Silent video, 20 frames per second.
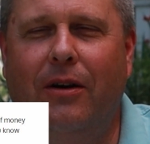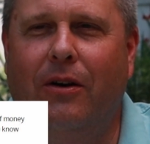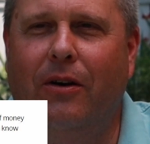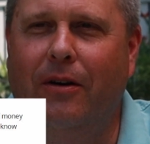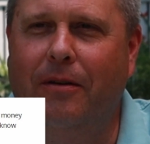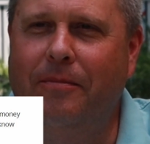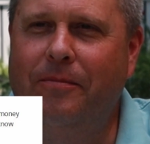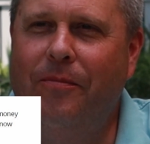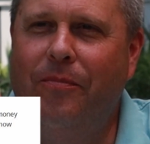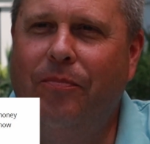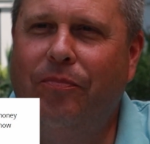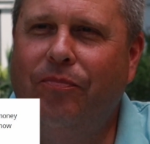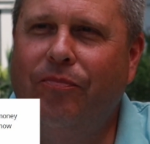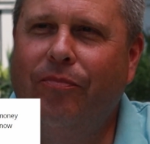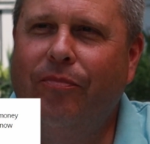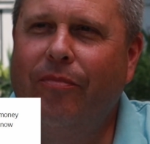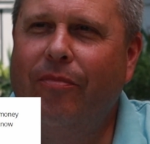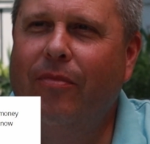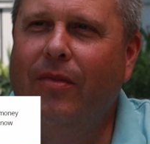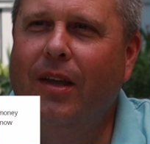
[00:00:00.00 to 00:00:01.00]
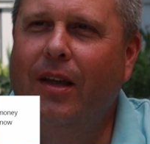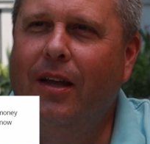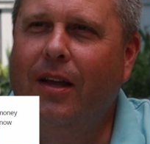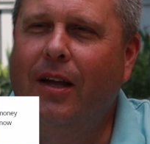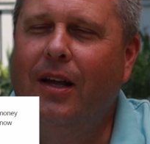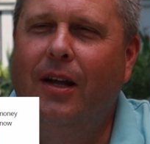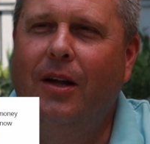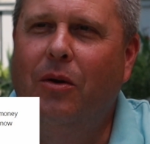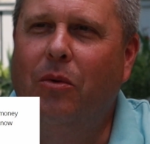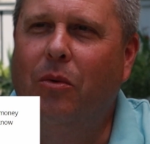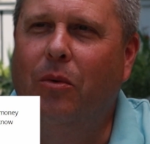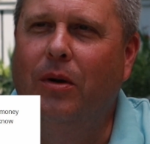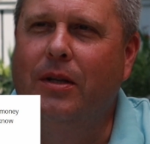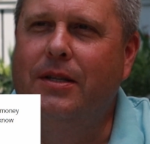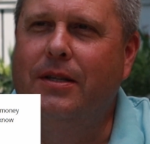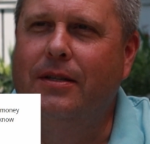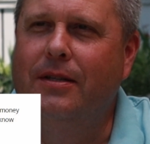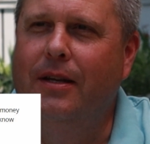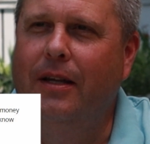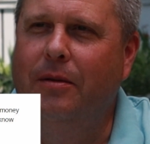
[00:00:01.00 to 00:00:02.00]
or
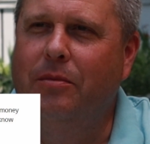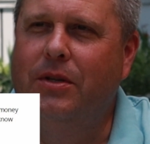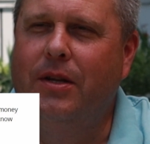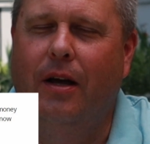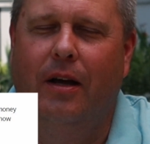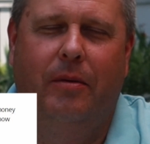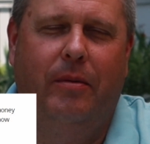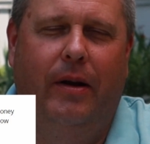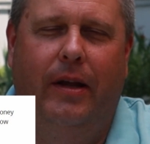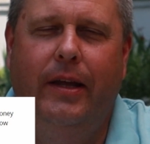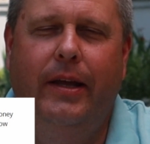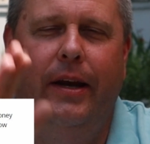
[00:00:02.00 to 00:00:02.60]
what's his name's talking about.